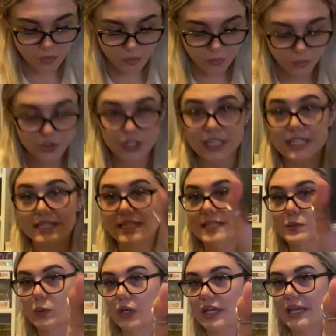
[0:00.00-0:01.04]
which is
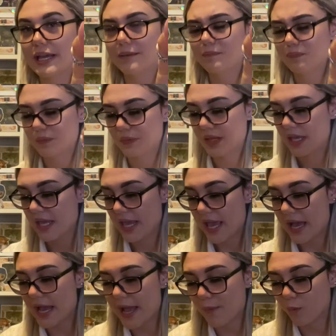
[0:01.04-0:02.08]
this one here.
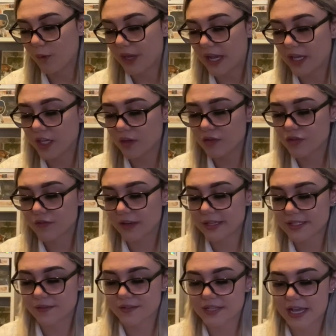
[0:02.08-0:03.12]
We are huge
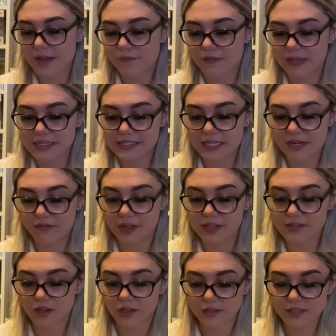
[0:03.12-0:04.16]
fans of sci-fi
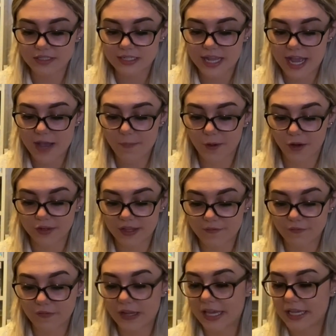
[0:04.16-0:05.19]
series Altered Carbon on
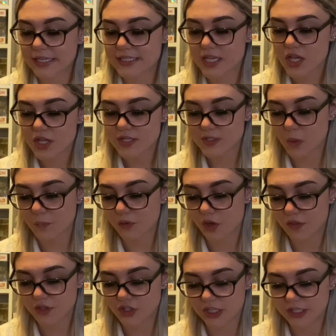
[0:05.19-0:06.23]
Netflix, so when we
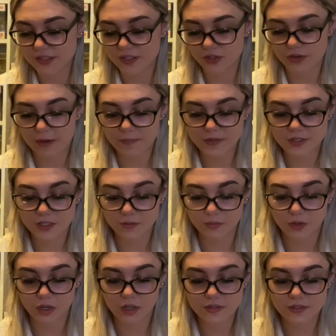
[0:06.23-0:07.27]
got the chance to grab some
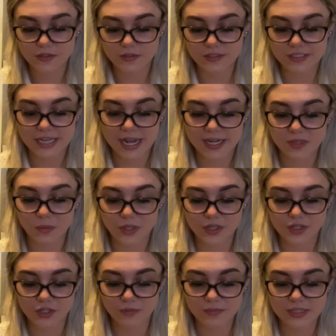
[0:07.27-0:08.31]
cortical stacks, we
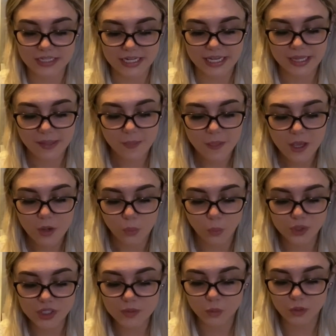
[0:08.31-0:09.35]
jumped at it.
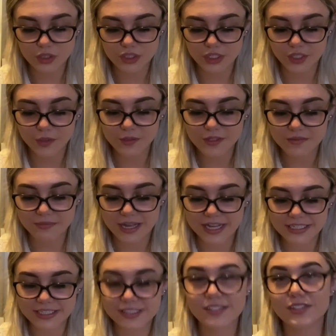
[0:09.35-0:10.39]
We just wonder whose
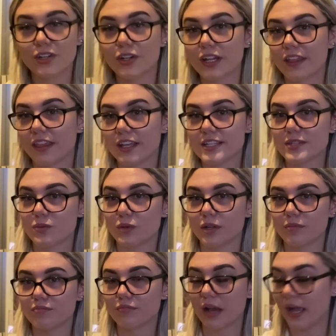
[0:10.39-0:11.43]
mind is stored in this
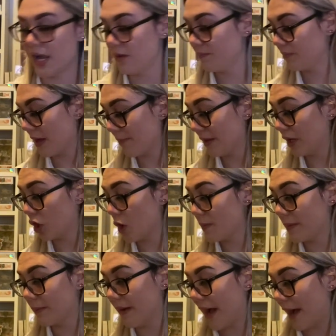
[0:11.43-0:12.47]
one. I mean, it could
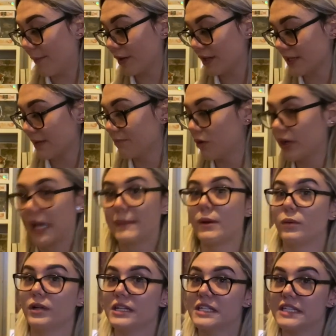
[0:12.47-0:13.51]
be mine because I'm not getting my
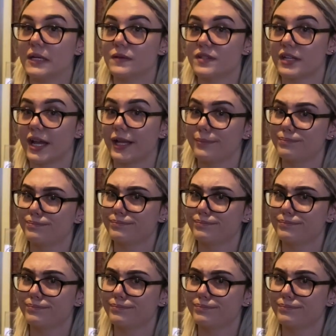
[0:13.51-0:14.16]
words out today.